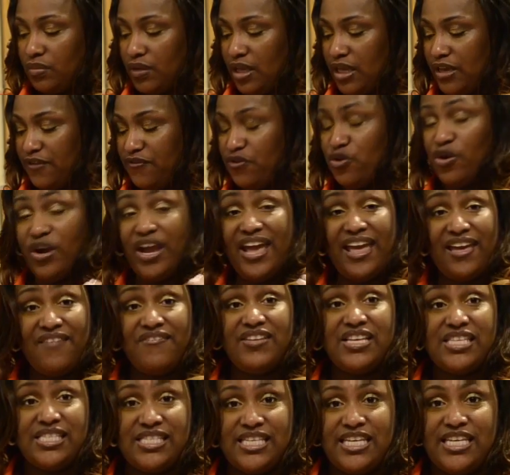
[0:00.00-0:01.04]
if you're a heavy
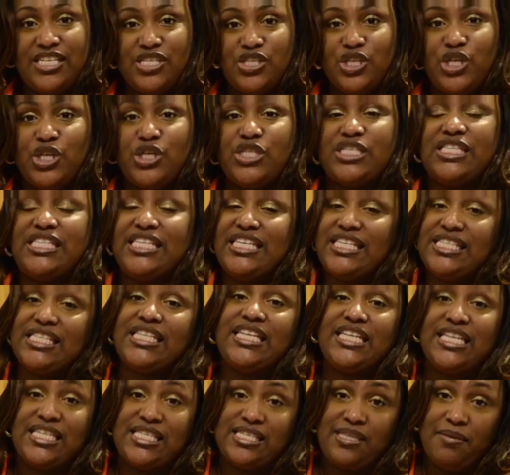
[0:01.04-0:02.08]
seasoner, seasoning
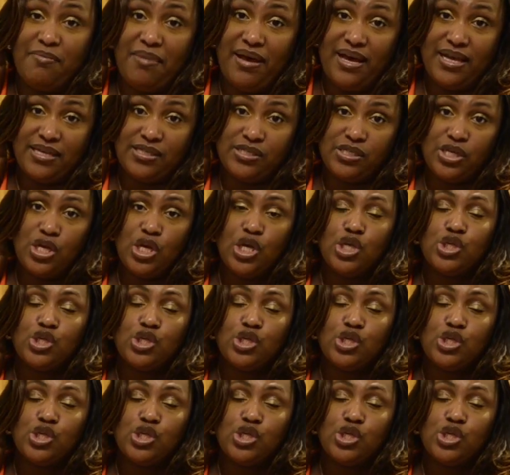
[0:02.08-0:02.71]
is the best.